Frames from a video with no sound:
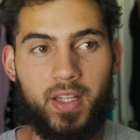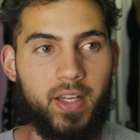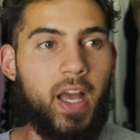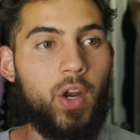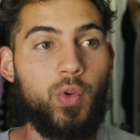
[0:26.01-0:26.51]
Like,
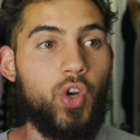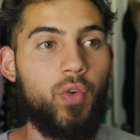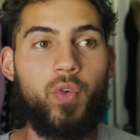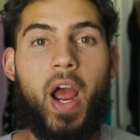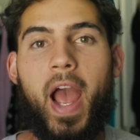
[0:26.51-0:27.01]
how do we know
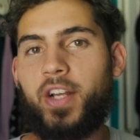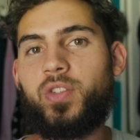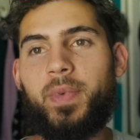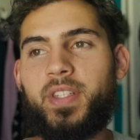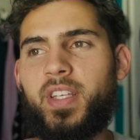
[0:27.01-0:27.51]
if we're actually
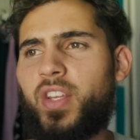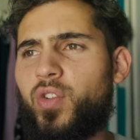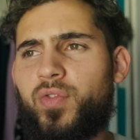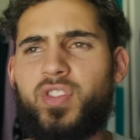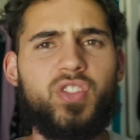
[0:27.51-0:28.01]
meditating or
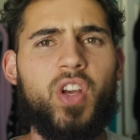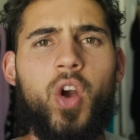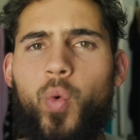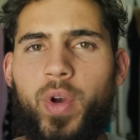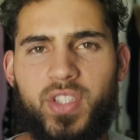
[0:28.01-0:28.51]
if we're just
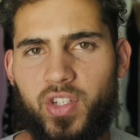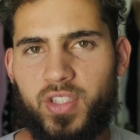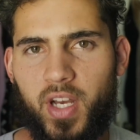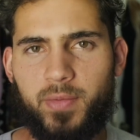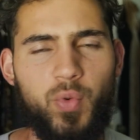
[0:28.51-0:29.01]
wasting our
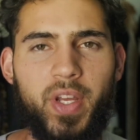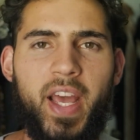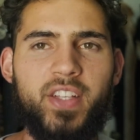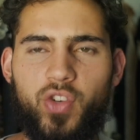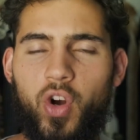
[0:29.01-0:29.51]
time? So we're going to
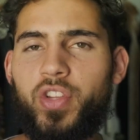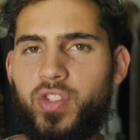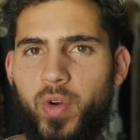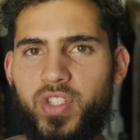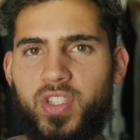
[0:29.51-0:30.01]
answer all these
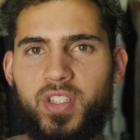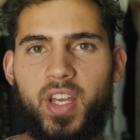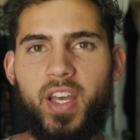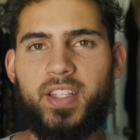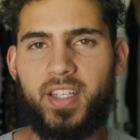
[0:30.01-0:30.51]
questions
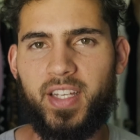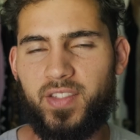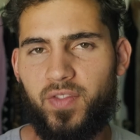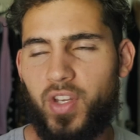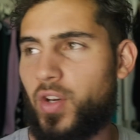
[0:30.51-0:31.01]
in today's
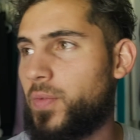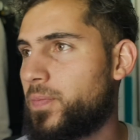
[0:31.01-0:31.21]
video.